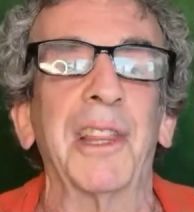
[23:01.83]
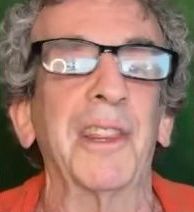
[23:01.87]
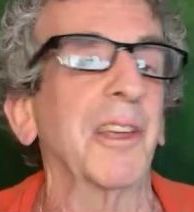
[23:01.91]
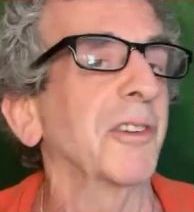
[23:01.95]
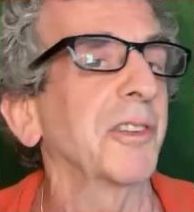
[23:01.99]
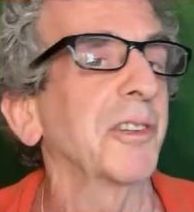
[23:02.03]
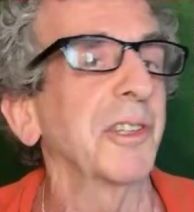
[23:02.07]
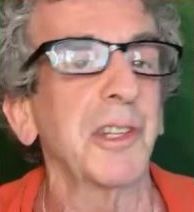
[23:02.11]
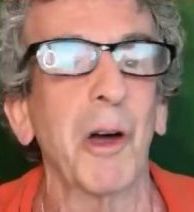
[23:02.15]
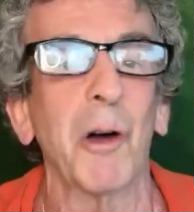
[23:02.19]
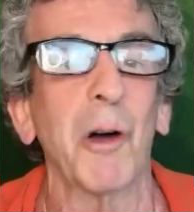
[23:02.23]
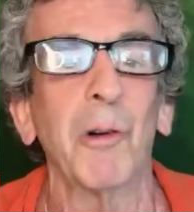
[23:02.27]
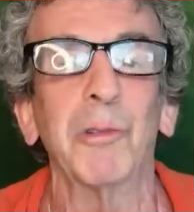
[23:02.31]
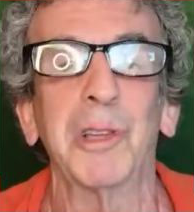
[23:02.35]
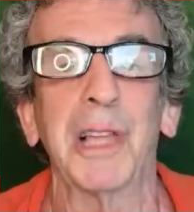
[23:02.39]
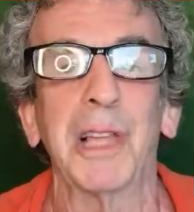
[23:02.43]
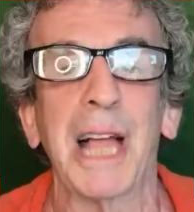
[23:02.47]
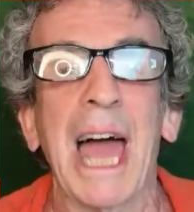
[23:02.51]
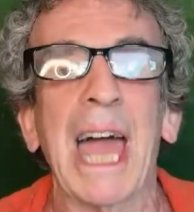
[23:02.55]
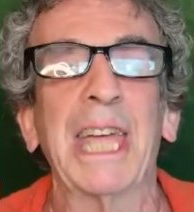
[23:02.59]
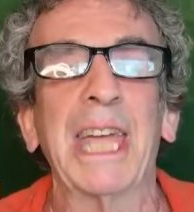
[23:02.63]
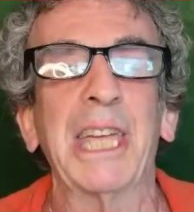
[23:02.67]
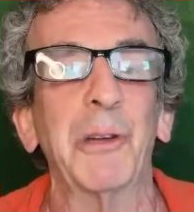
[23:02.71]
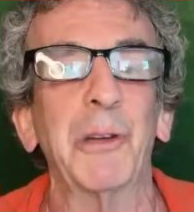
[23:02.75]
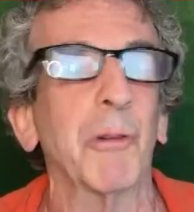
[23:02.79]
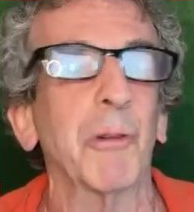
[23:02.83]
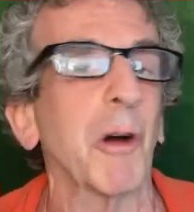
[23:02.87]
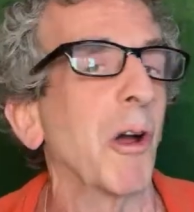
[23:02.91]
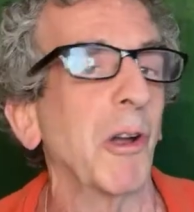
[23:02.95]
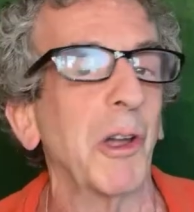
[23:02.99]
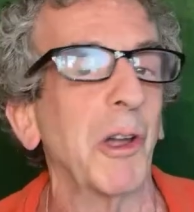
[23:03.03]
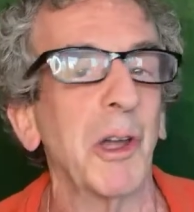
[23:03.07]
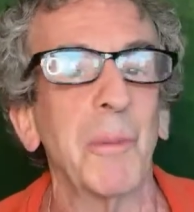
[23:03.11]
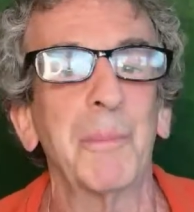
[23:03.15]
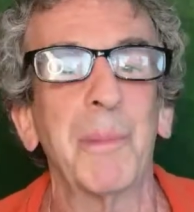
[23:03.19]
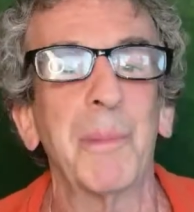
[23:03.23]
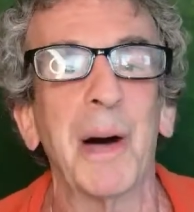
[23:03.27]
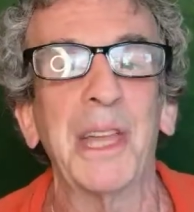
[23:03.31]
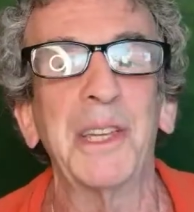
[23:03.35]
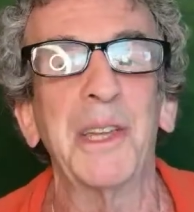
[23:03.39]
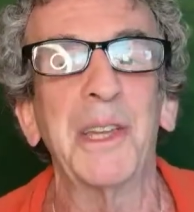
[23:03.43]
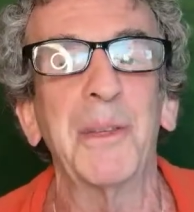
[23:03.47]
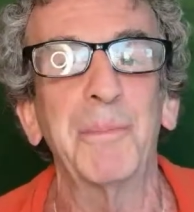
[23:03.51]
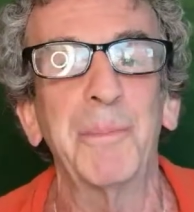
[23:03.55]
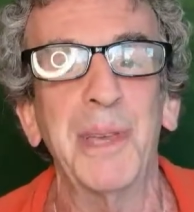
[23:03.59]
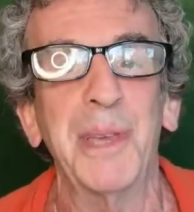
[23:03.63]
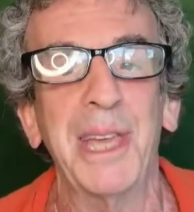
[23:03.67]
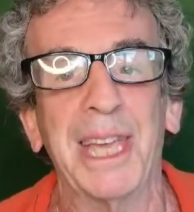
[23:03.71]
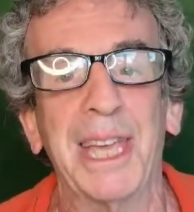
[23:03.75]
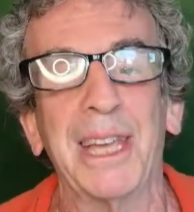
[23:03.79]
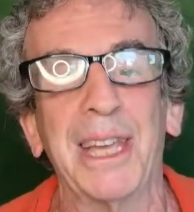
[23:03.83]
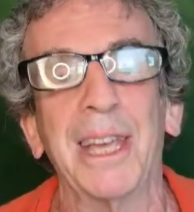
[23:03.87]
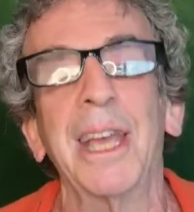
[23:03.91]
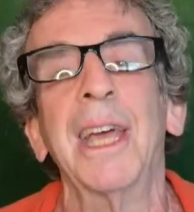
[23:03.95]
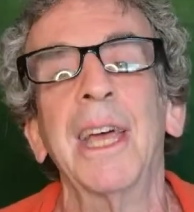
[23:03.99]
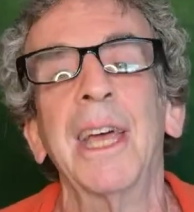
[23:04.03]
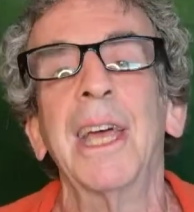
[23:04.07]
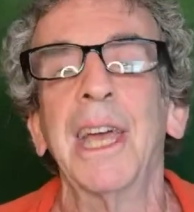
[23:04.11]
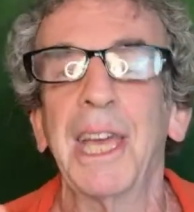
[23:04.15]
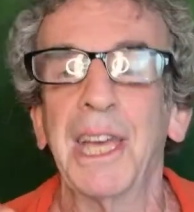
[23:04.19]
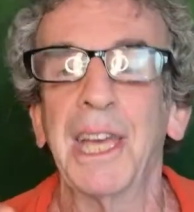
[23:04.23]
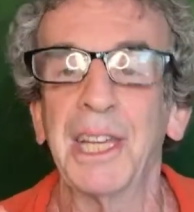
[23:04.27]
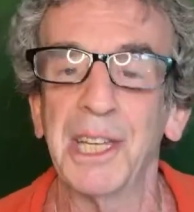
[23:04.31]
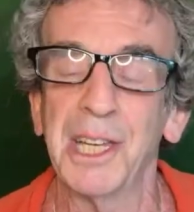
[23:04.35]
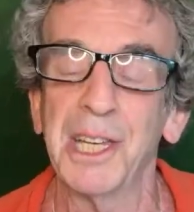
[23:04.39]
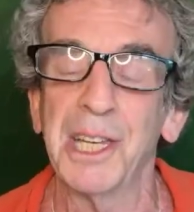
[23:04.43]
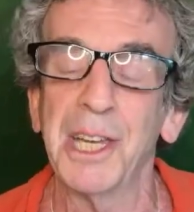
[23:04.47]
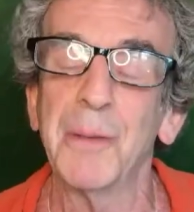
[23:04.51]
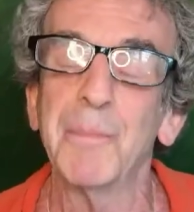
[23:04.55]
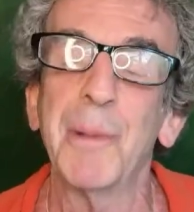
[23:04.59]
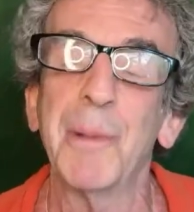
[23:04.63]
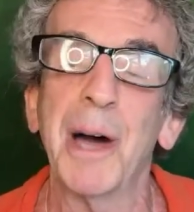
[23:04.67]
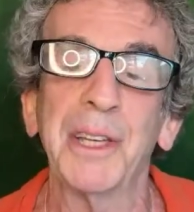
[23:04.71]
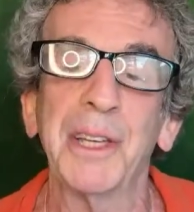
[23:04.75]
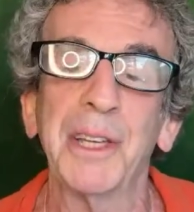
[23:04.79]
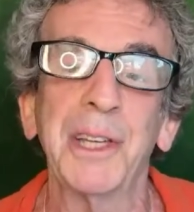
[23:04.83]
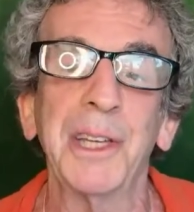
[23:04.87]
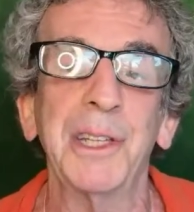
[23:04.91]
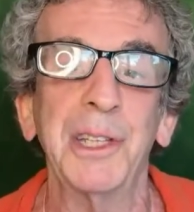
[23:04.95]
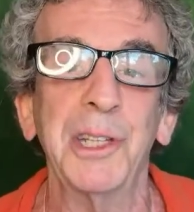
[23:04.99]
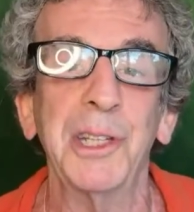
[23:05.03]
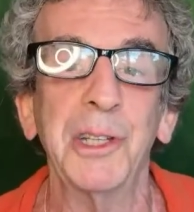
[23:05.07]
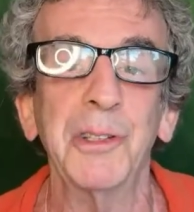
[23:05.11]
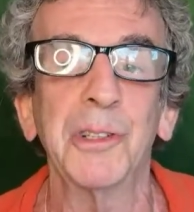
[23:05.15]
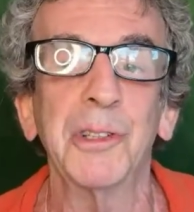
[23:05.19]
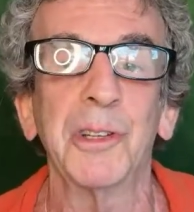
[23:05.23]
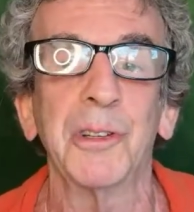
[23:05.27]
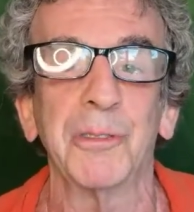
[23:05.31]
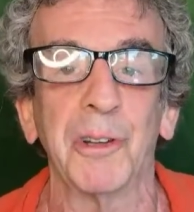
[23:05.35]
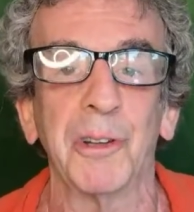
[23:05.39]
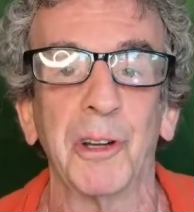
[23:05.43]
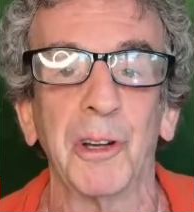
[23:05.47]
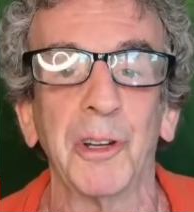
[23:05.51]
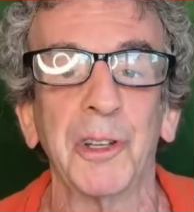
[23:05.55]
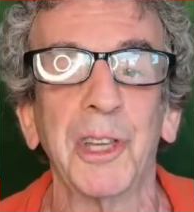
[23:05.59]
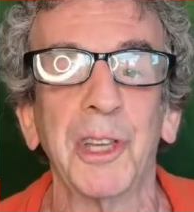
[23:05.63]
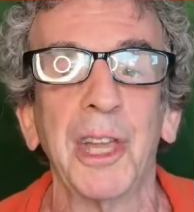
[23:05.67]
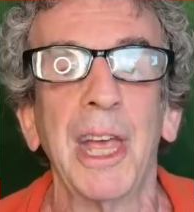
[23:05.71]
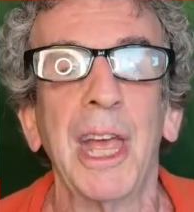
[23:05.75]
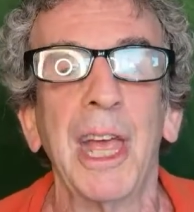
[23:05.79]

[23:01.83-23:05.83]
There's no lack. You are an abundant being in an abundant universe.